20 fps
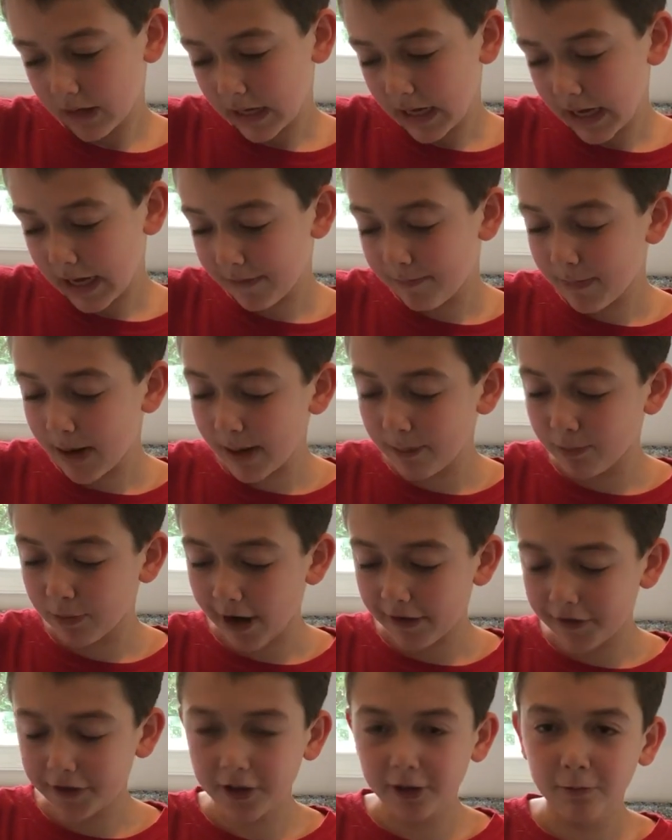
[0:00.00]
if my
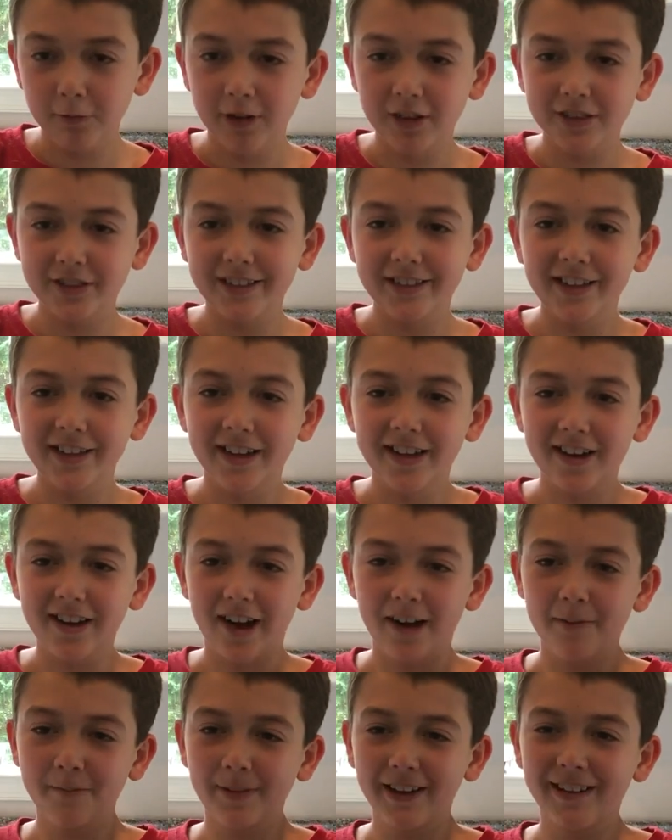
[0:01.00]
brother wants, he can
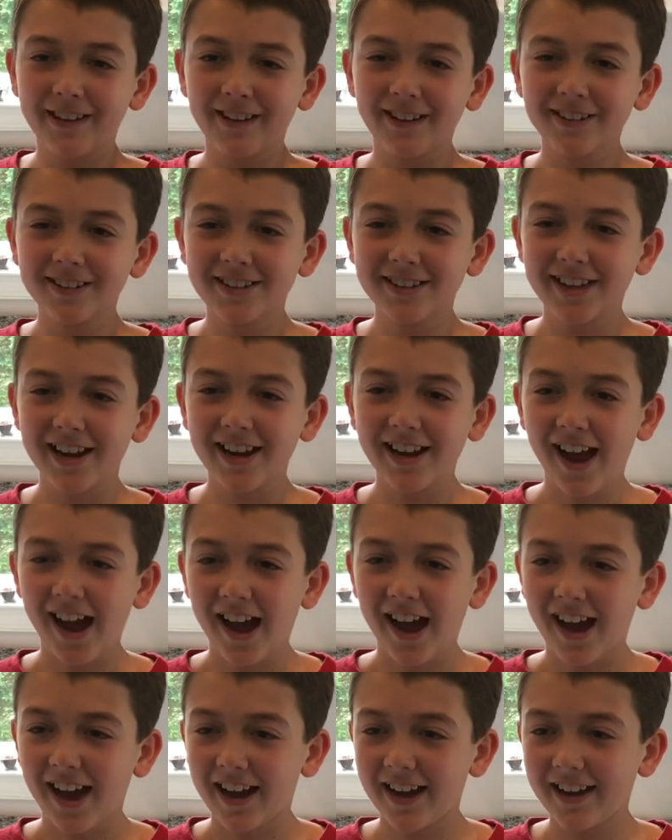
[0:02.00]
come in and say
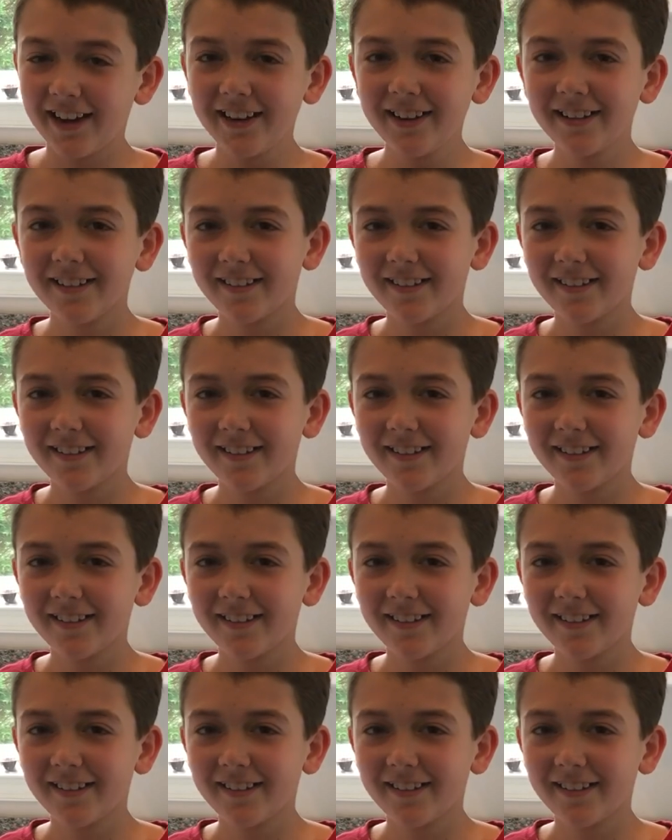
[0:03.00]
hi.